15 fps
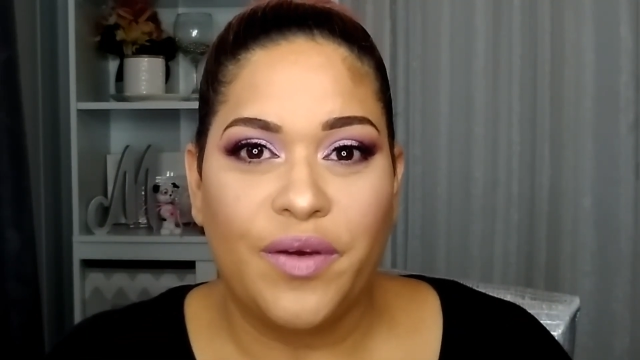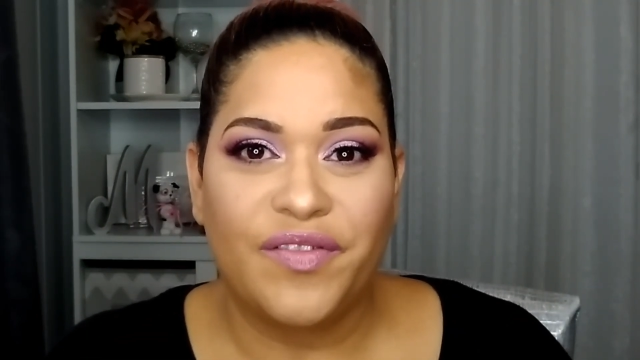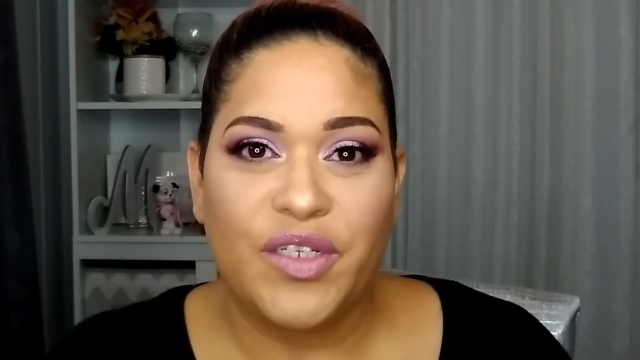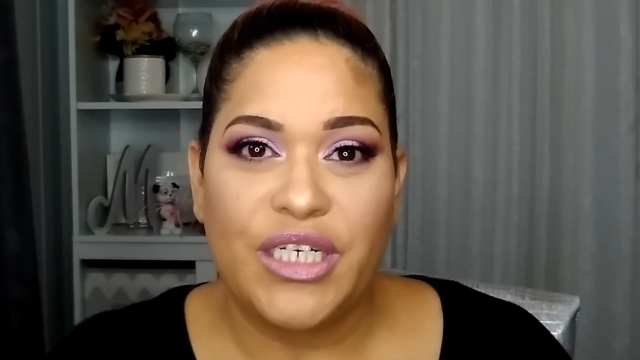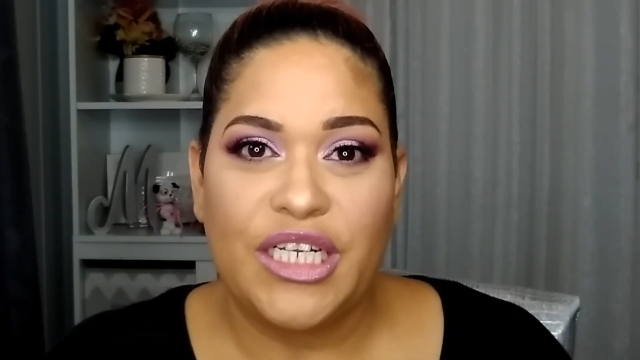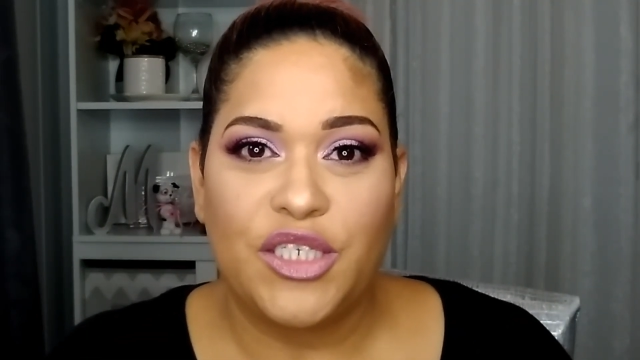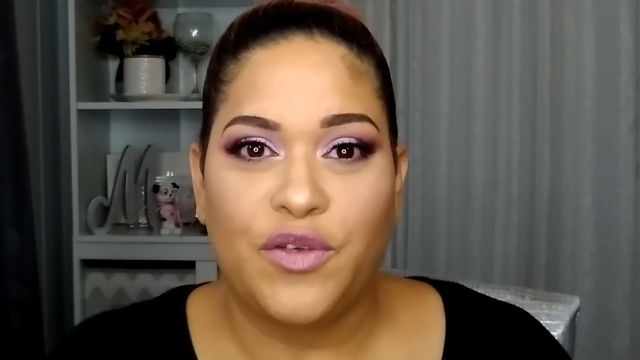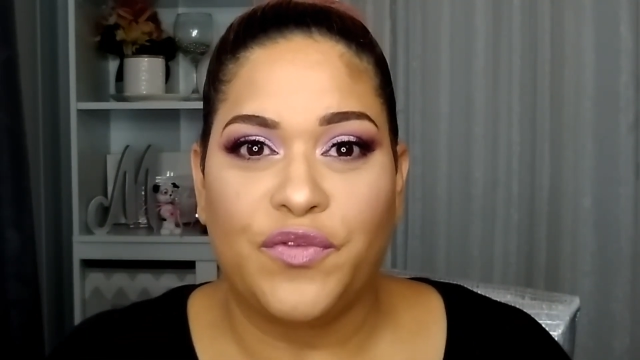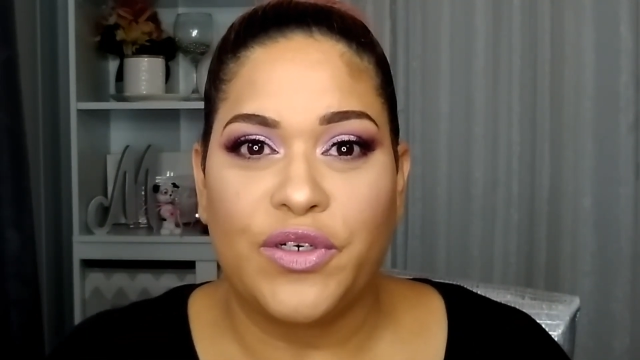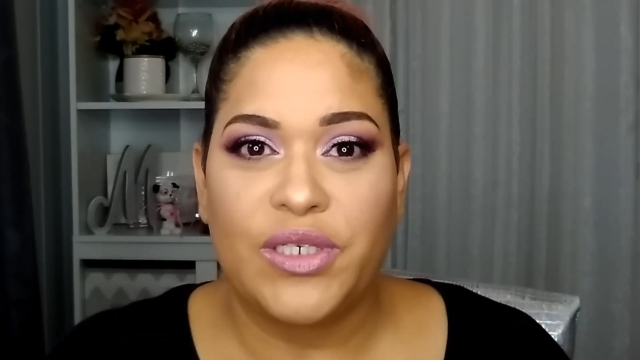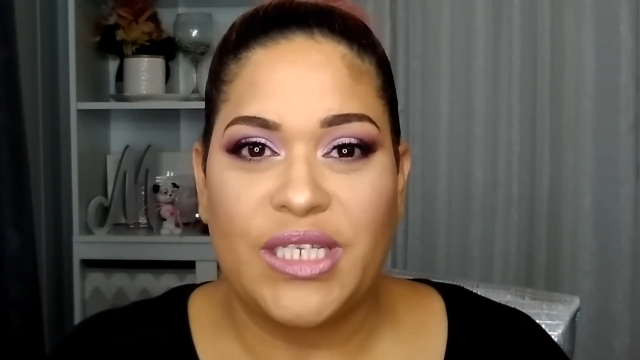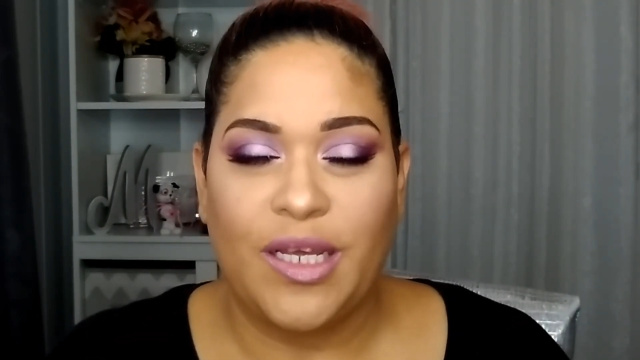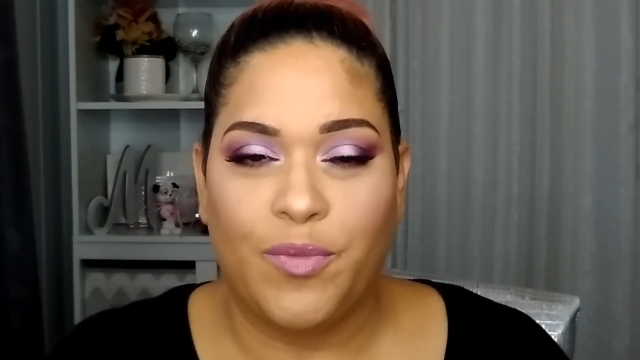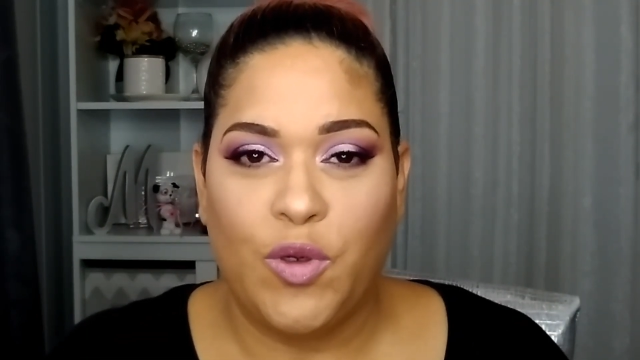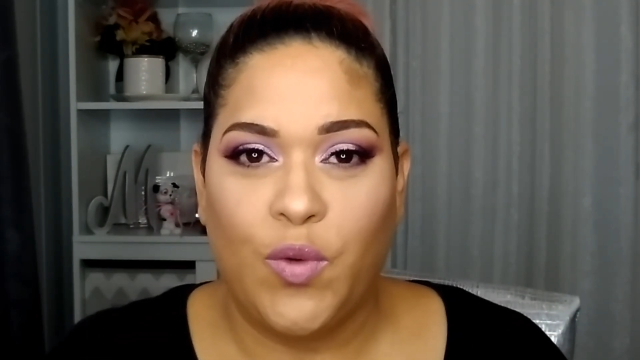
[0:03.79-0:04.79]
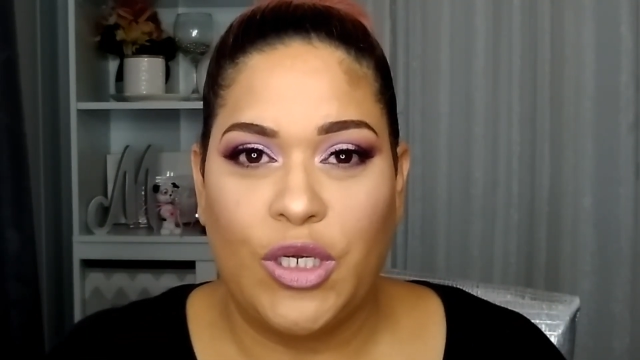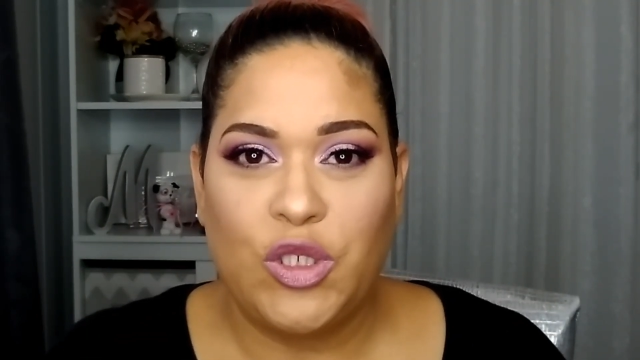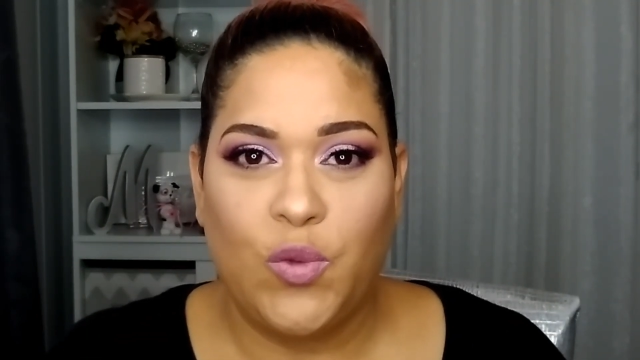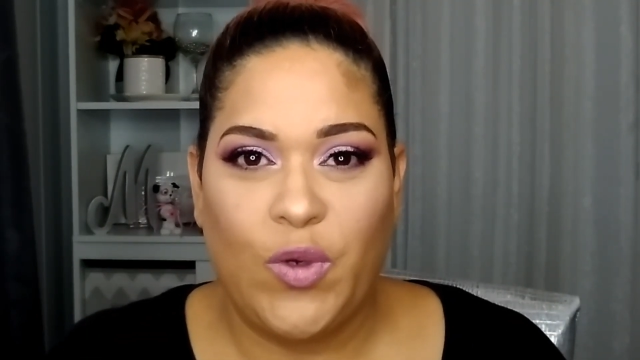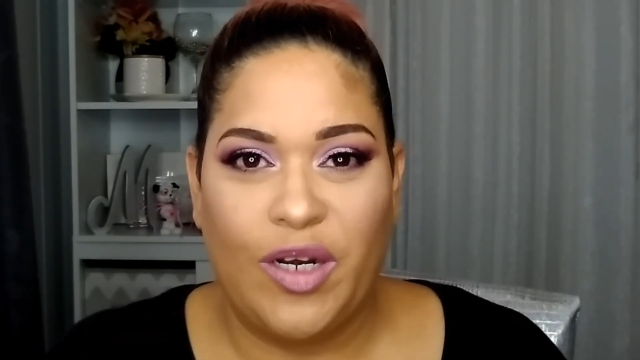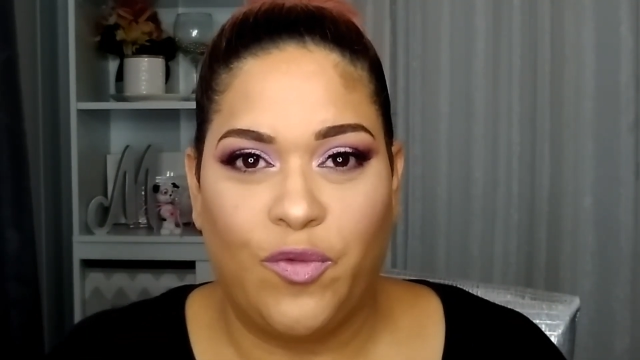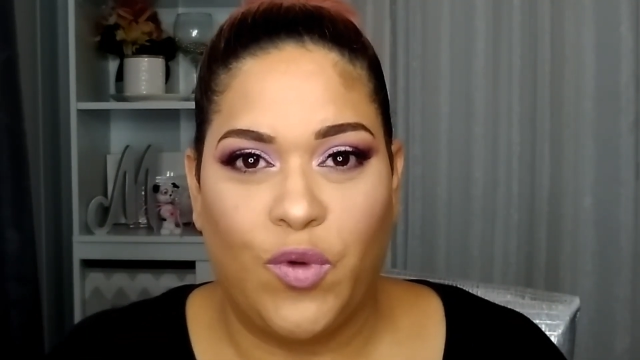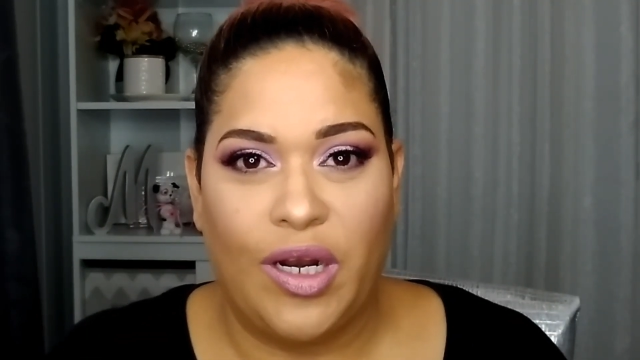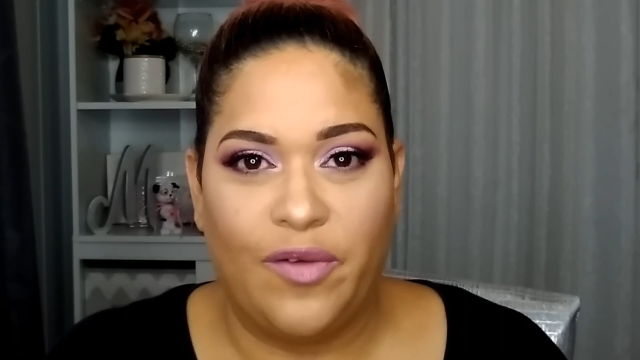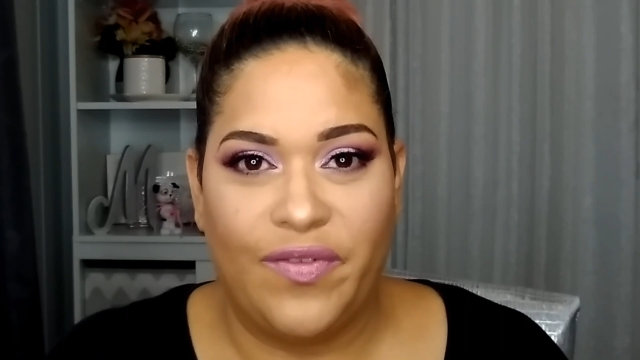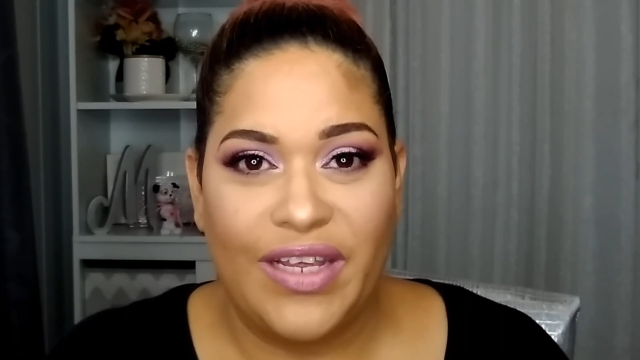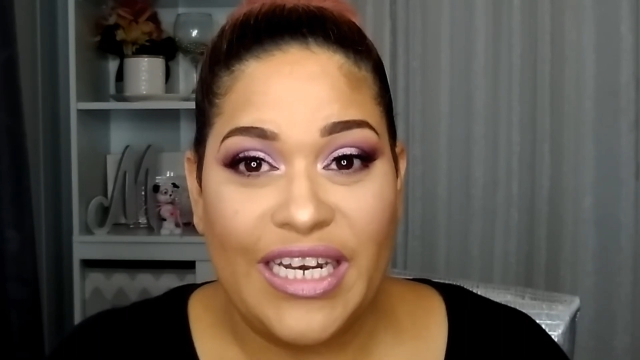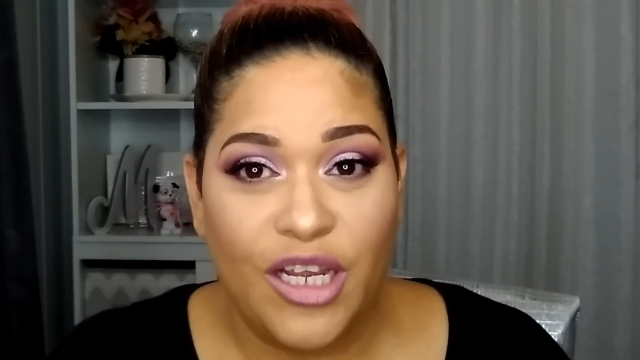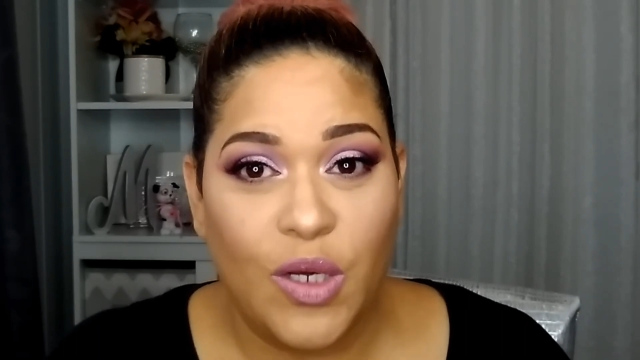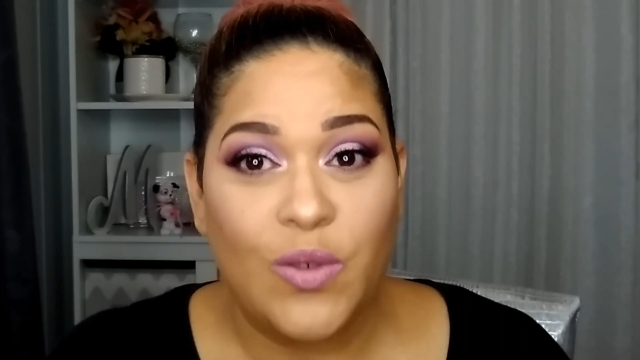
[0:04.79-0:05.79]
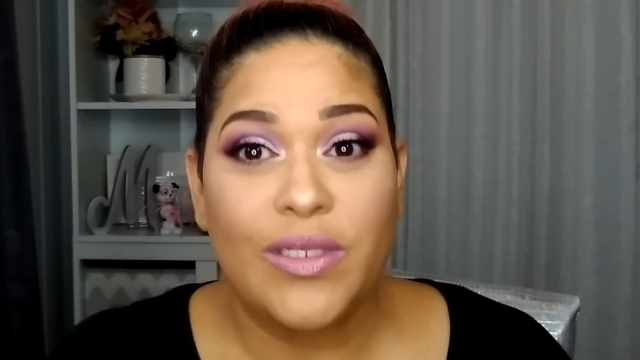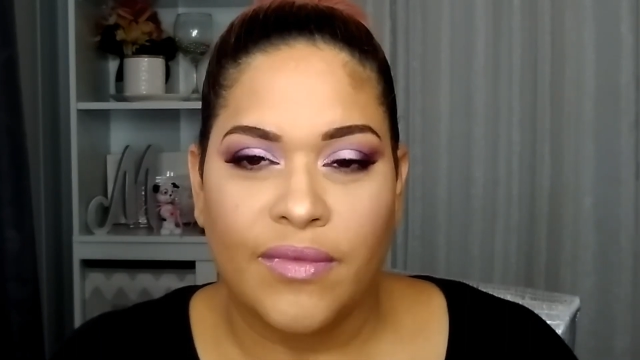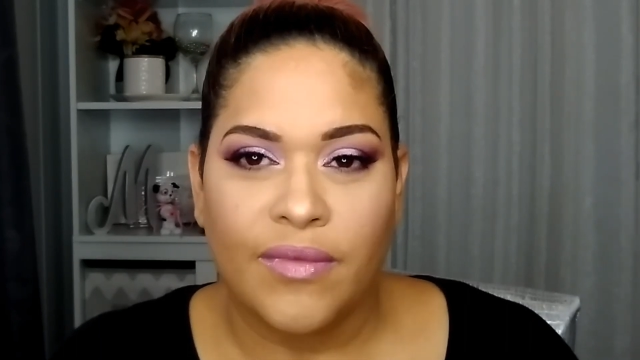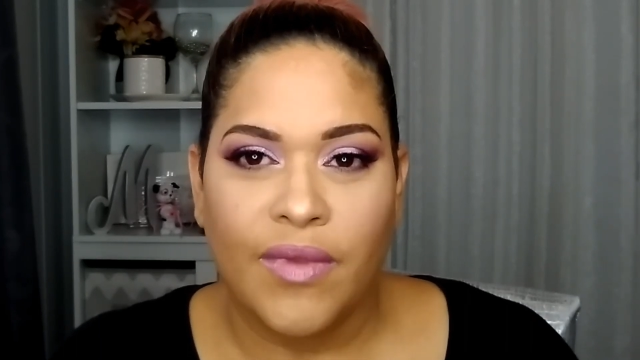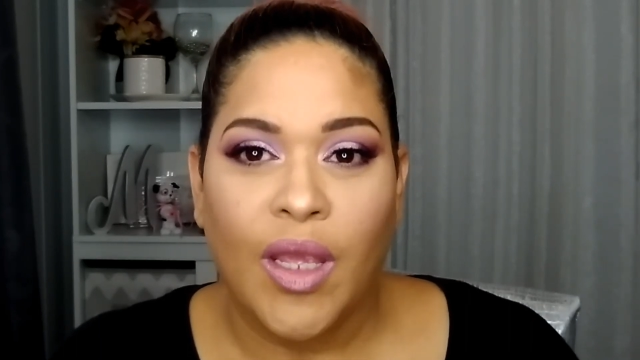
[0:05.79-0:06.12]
If today's the first time you're watching one of the videos,